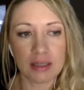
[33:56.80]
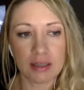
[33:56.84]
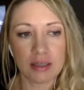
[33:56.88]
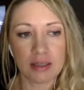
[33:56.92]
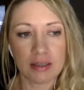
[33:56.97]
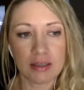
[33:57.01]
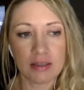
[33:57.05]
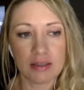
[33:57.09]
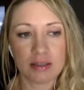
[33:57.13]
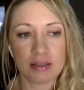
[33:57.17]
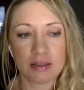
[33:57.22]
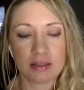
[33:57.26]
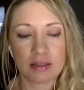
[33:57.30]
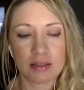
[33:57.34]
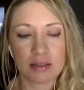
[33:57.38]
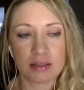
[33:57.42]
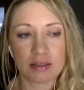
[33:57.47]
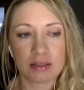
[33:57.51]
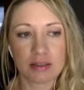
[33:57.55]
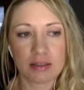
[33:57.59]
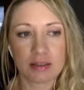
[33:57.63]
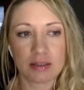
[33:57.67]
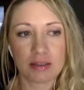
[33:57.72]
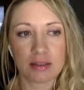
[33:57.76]

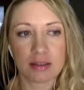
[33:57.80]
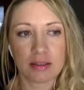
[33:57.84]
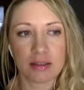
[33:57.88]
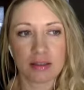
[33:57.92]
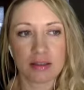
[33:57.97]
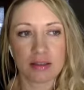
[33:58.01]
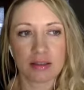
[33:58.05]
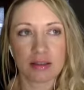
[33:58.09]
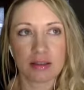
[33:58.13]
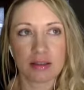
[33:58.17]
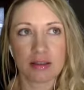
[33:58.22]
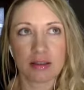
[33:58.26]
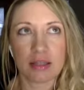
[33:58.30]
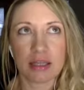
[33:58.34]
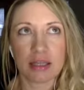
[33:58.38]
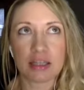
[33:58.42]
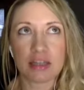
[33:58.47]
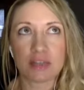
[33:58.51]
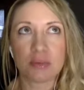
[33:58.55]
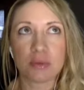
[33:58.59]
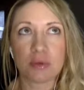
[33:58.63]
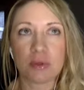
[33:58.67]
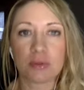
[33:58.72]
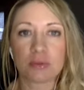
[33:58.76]
is
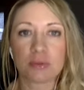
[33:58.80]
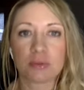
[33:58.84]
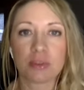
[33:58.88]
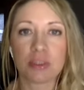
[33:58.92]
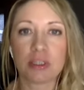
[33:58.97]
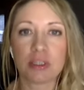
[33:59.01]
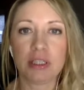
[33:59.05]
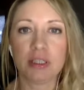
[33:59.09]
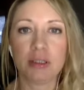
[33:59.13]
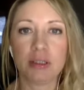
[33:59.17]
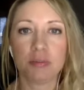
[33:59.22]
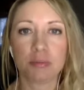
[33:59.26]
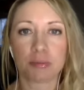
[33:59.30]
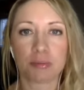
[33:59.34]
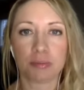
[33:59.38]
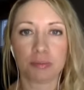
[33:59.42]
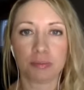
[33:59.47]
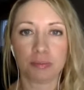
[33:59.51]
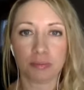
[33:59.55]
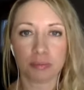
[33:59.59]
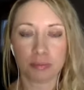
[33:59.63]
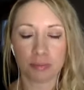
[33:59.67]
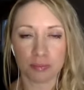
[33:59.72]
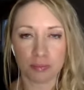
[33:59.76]
that's what really
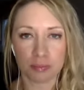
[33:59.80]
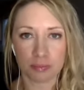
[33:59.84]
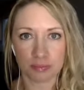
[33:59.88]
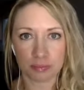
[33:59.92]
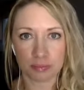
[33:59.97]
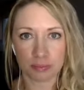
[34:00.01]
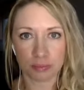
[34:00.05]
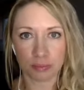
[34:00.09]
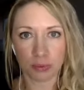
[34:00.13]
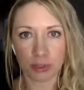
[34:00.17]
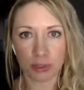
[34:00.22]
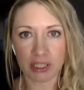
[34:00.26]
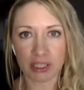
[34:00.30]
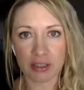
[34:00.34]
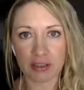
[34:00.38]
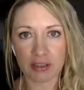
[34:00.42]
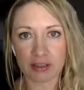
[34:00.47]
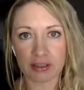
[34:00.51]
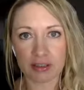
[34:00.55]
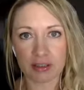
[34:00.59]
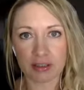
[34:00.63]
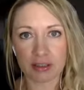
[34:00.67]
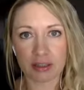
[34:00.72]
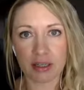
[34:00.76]

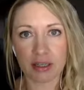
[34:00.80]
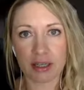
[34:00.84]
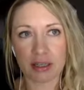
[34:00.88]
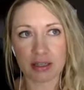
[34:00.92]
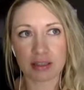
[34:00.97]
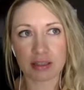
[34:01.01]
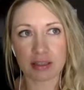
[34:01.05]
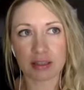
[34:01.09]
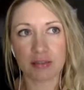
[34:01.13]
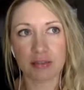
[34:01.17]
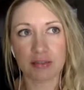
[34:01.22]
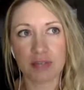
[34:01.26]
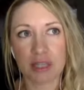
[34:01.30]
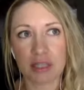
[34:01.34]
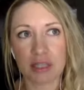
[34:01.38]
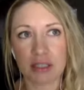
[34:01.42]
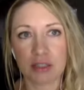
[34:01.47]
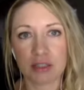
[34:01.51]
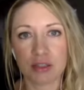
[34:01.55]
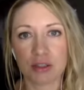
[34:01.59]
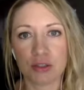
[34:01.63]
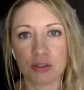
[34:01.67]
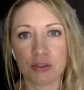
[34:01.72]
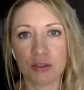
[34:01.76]
brings
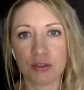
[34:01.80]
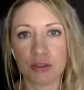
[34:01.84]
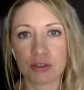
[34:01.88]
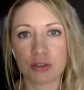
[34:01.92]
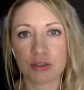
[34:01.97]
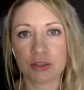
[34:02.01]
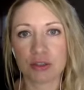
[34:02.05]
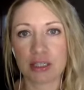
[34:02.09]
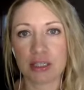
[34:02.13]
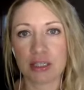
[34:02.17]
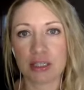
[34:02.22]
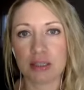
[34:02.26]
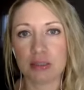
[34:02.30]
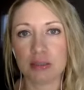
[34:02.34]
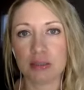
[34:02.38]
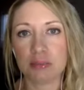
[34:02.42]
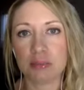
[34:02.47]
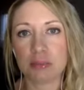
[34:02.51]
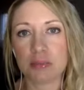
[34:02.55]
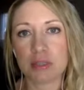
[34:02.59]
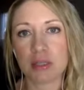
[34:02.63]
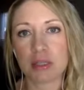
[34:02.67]
connectivity to your team